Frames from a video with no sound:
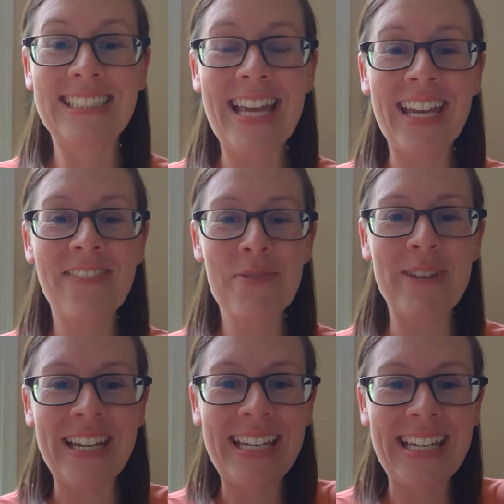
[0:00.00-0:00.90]
Hey
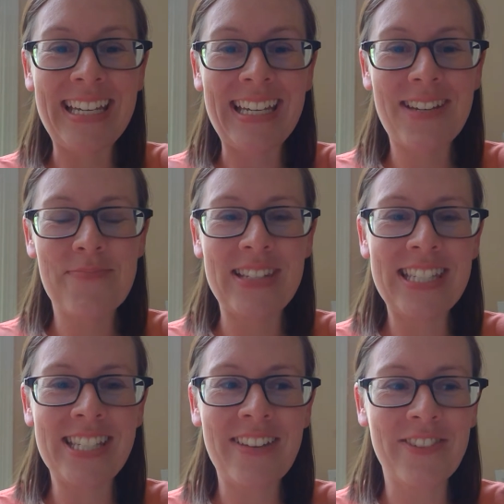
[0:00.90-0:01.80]
everybody,
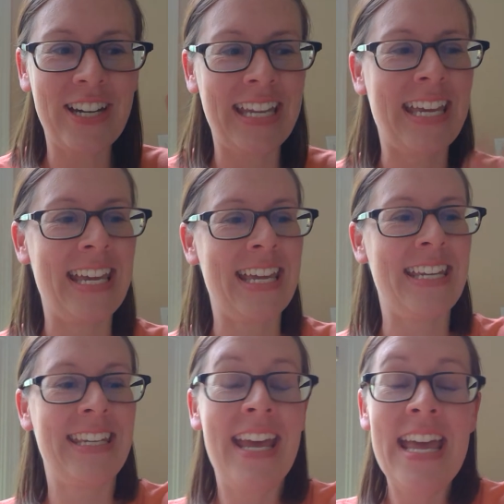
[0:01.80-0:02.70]
Mrs. Chevron
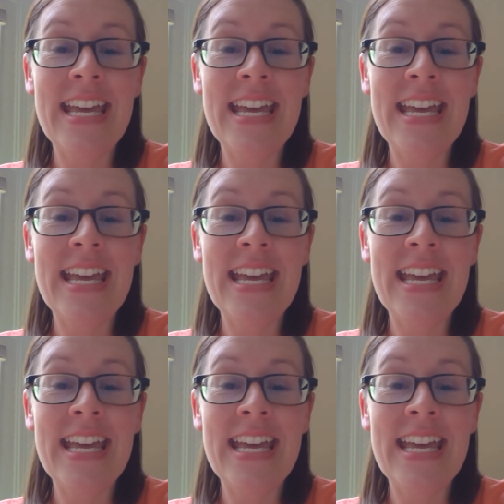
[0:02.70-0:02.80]
again.